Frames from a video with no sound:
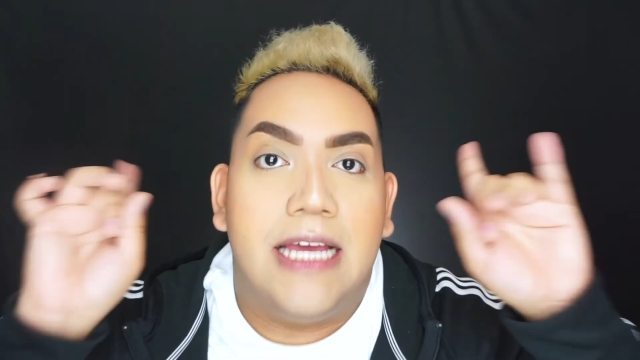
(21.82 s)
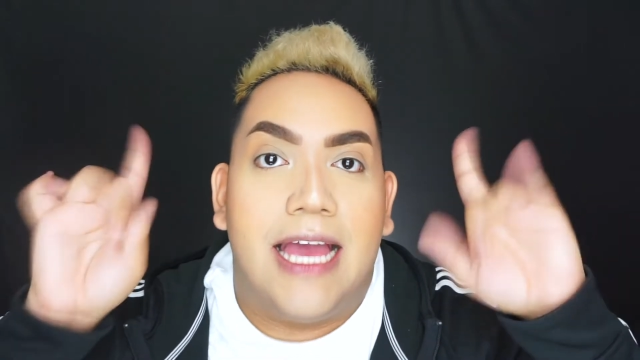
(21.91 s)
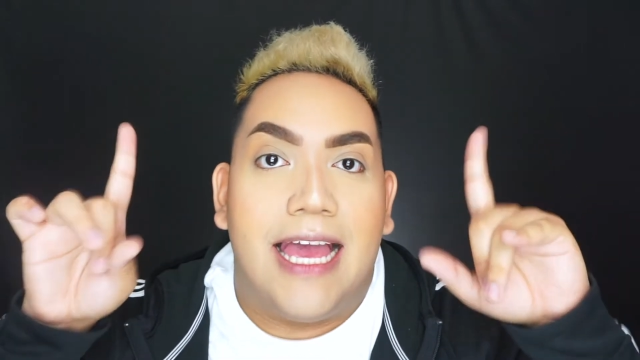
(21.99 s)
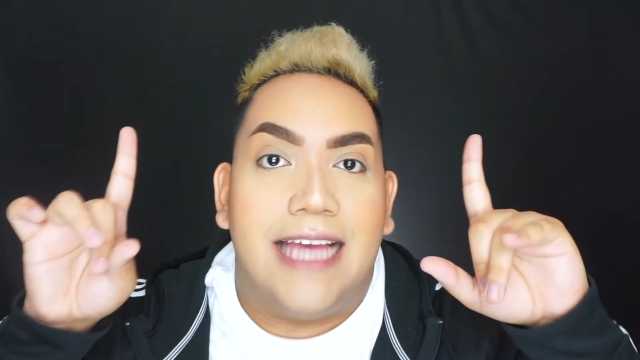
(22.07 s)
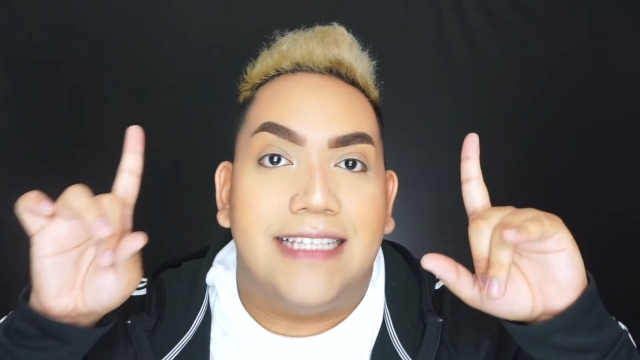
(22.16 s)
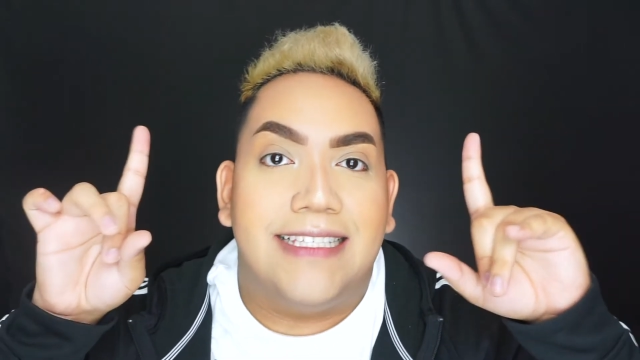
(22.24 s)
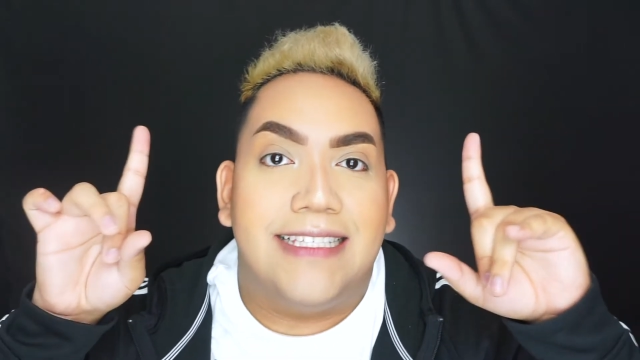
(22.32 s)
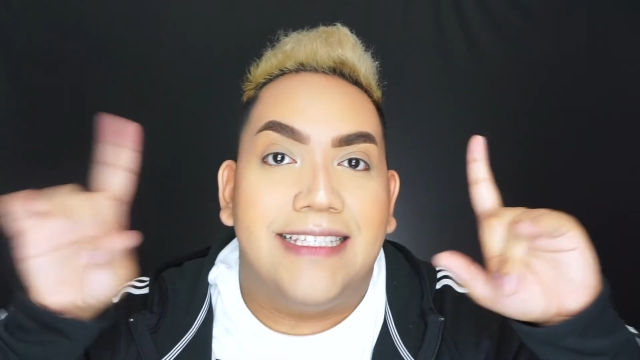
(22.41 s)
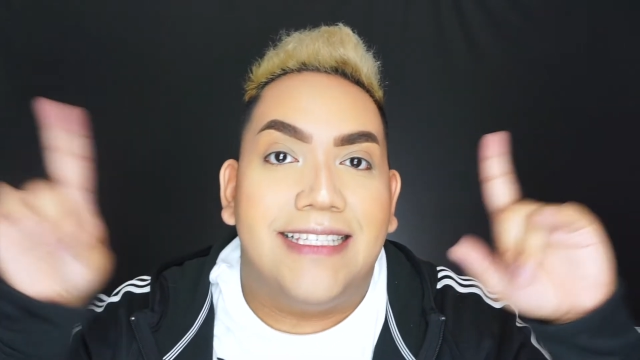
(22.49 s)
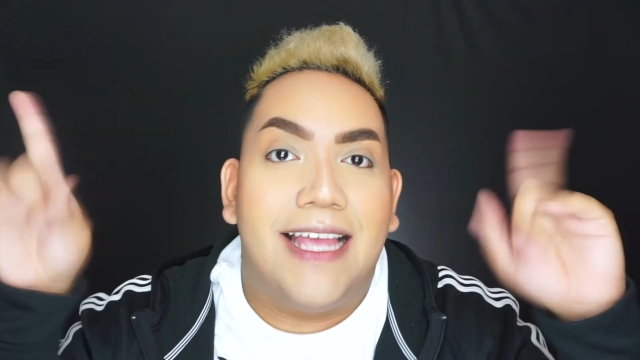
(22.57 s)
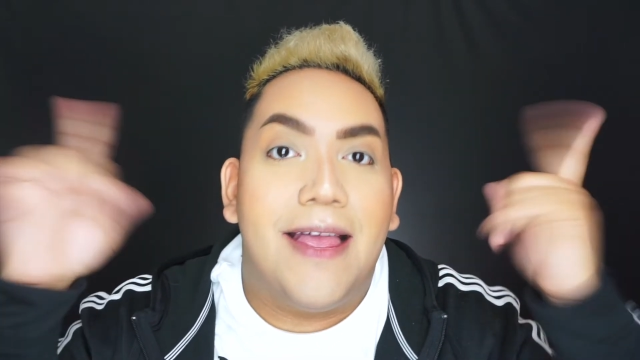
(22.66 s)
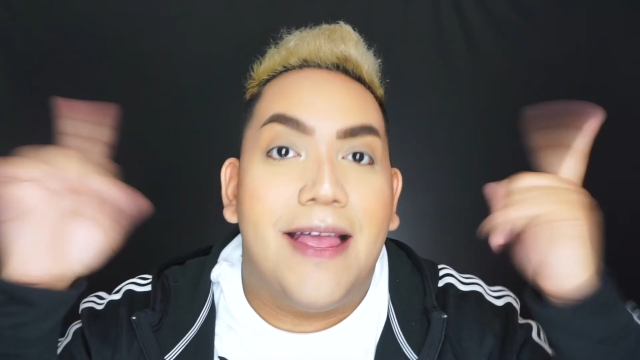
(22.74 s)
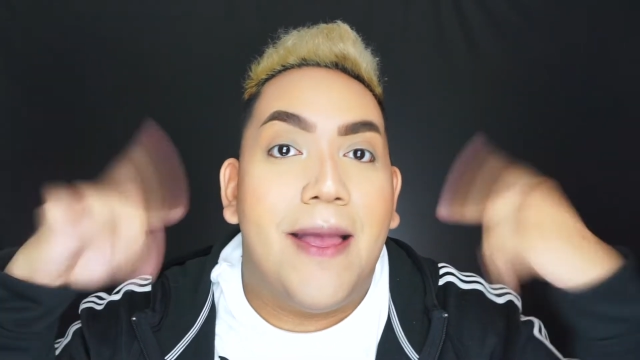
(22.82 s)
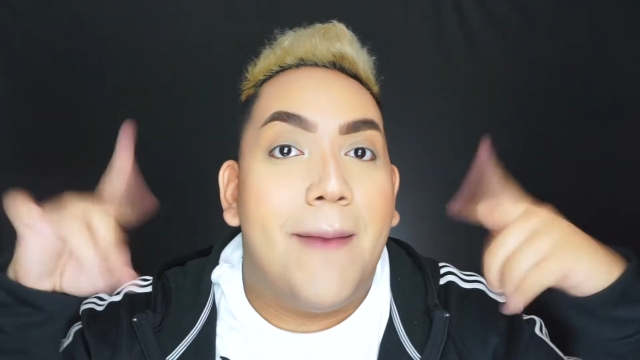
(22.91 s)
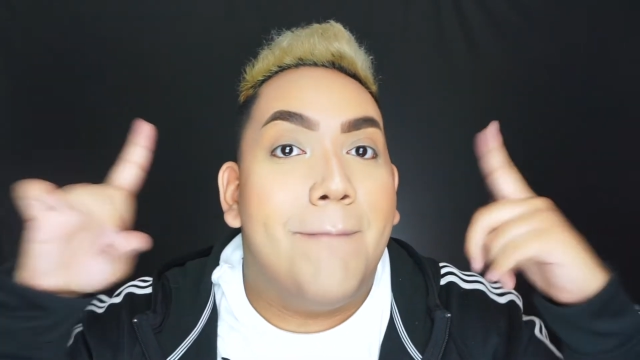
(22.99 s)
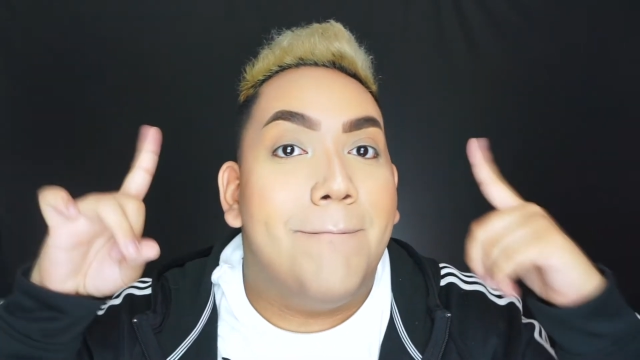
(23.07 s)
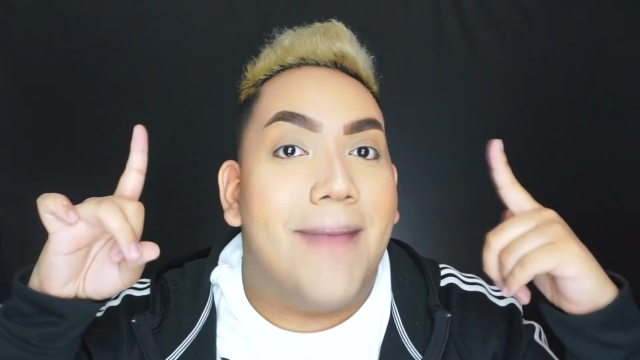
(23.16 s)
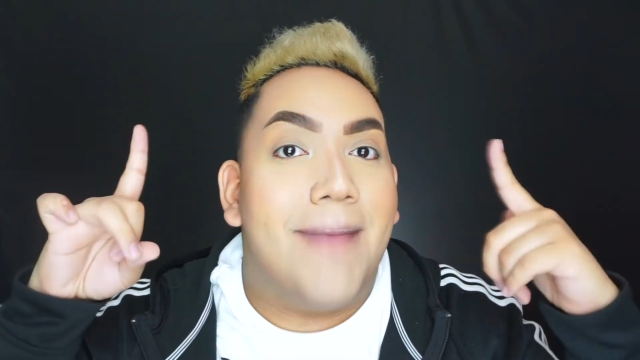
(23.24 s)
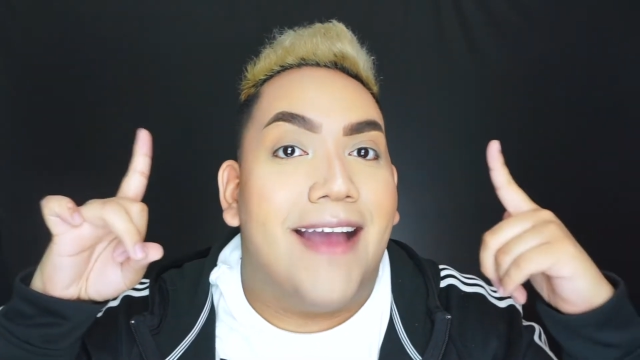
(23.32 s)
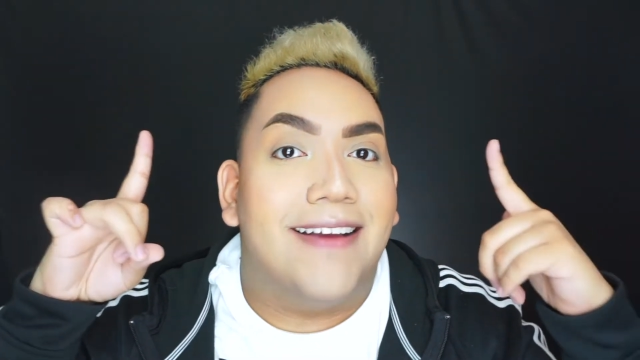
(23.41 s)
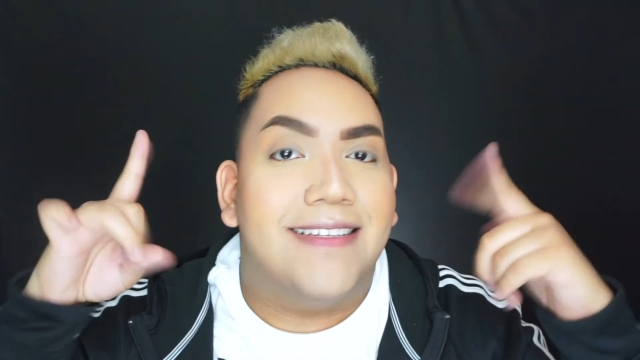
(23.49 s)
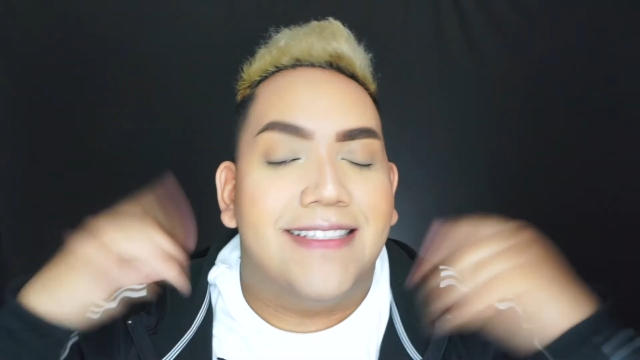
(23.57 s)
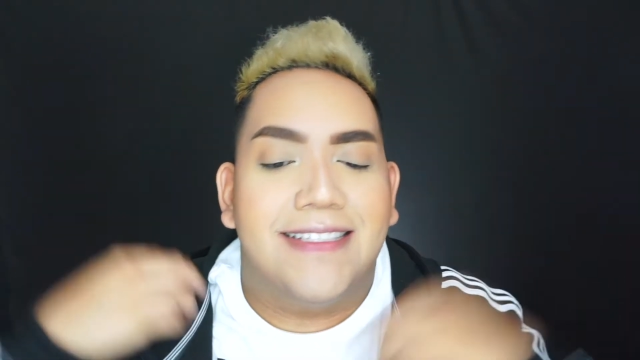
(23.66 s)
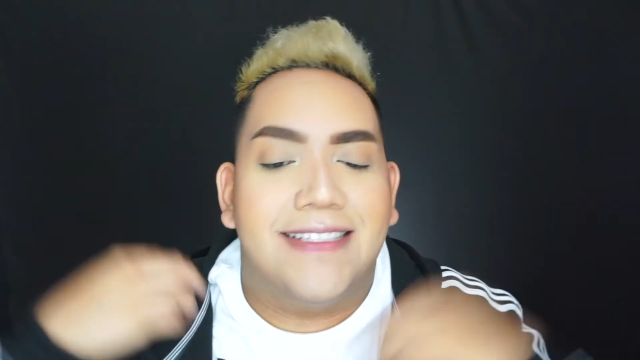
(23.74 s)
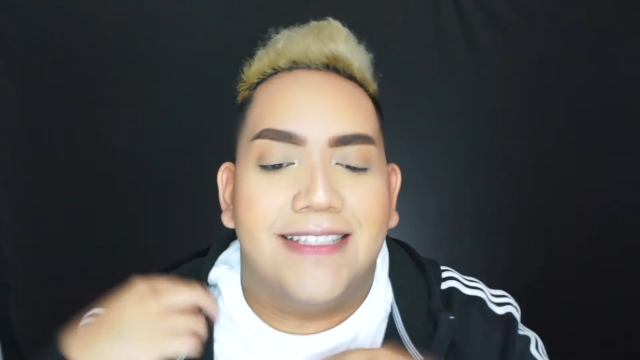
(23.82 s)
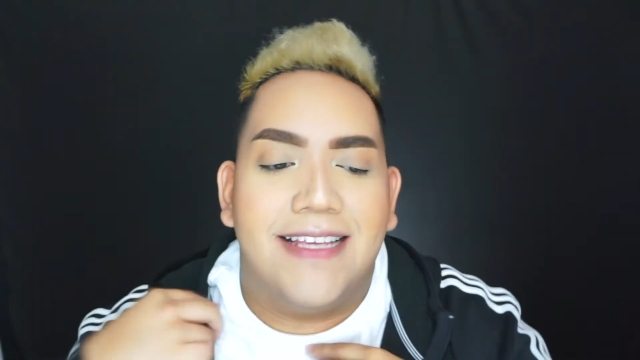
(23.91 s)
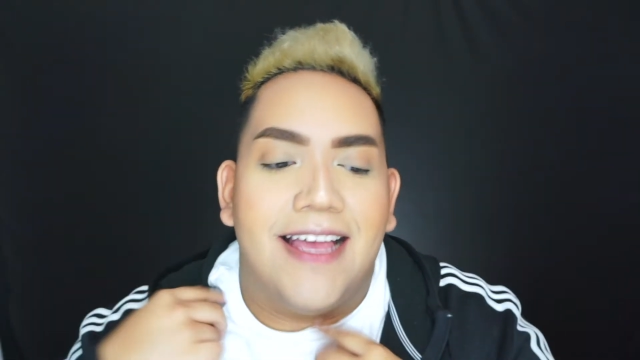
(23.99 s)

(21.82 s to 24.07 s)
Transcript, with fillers: XS Max.